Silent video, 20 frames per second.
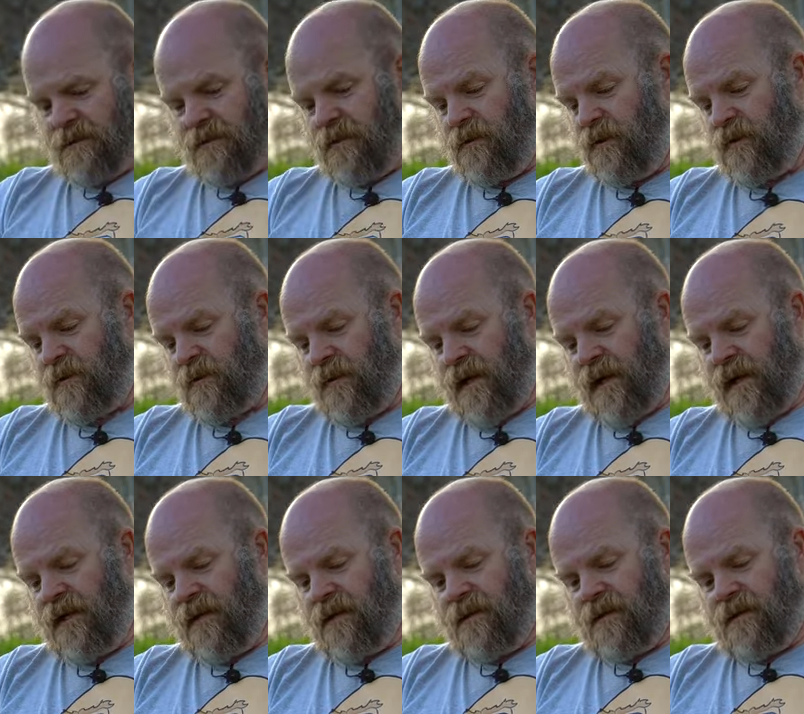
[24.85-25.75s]
You look
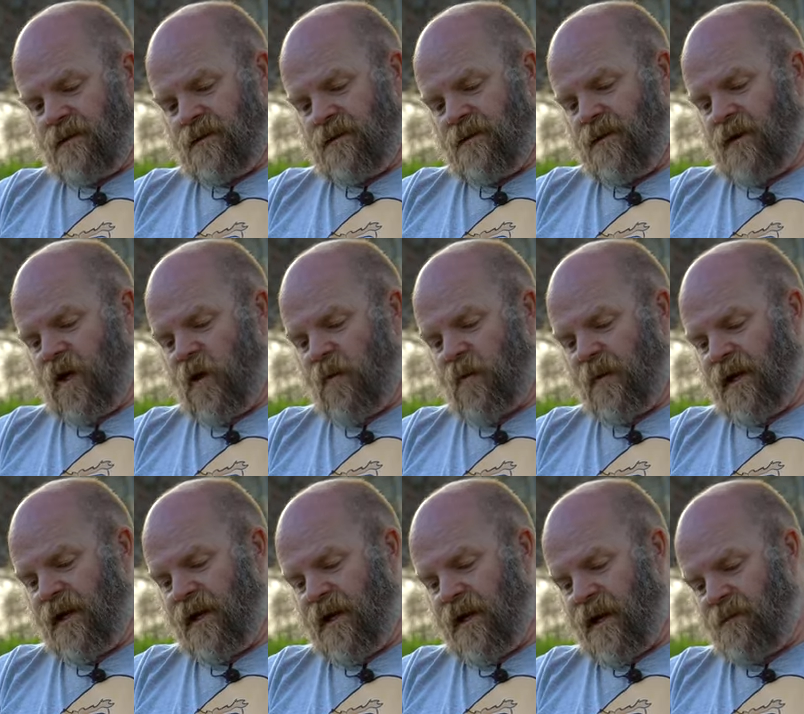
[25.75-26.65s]
ready.
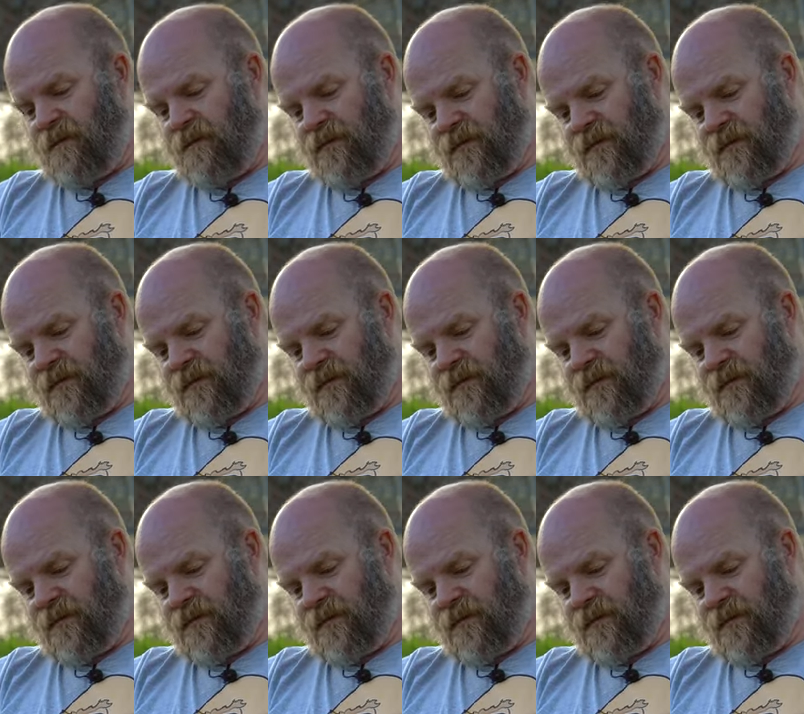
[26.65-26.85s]
Opening it up.